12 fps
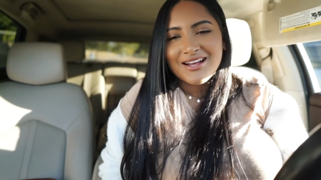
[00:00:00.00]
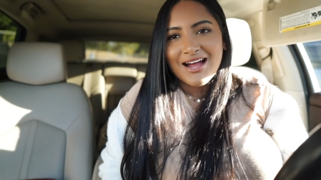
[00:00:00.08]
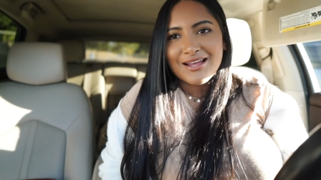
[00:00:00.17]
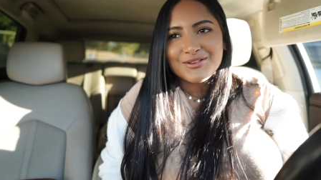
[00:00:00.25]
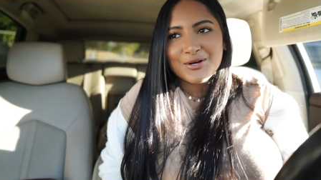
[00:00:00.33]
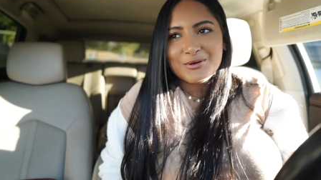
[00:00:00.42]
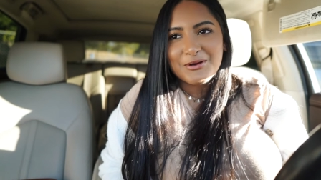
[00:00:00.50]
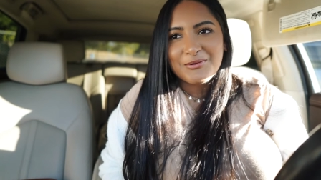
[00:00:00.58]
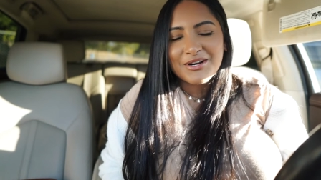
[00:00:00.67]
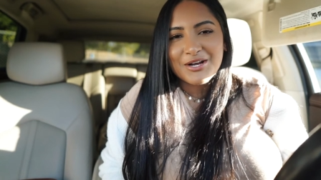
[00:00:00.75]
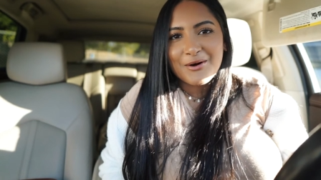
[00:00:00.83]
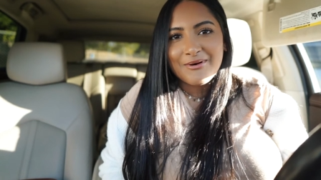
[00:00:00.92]
I low-key
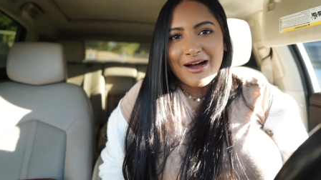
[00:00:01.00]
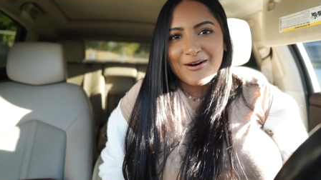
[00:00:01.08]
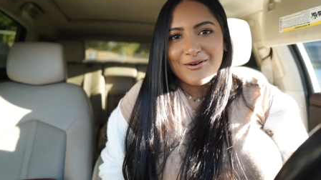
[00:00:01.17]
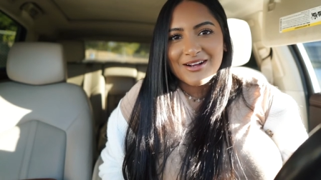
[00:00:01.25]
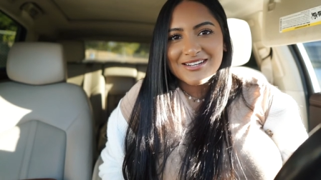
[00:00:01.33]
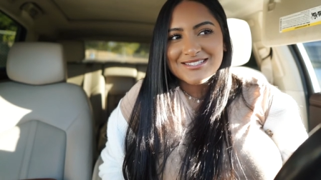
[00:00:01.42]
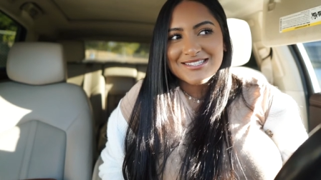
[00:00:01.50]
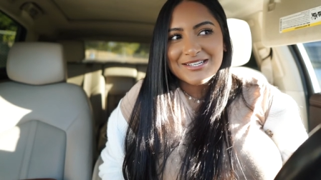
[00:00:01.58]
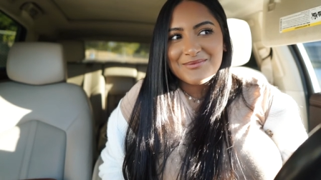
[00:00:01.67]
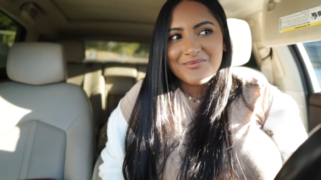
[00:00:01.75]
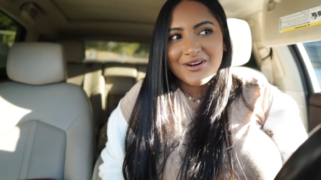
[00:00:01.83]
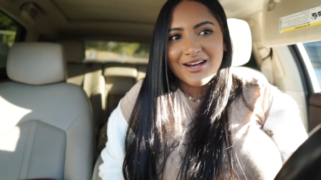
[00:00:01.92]
want to go out,
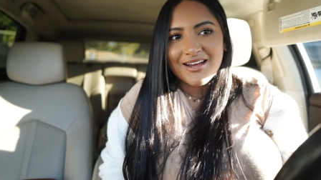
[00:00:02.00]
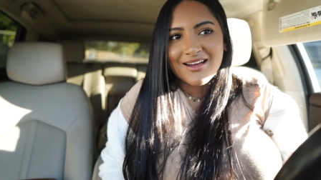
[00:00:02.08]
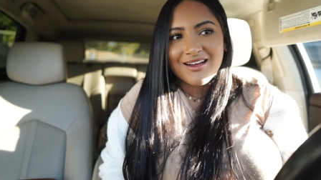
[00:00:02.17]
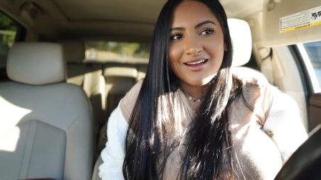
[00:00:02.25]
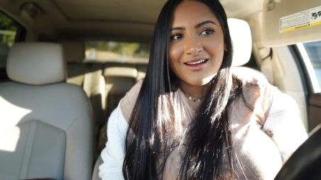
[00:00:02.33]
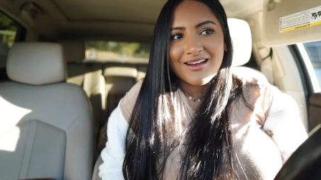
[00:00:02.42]
honestly, but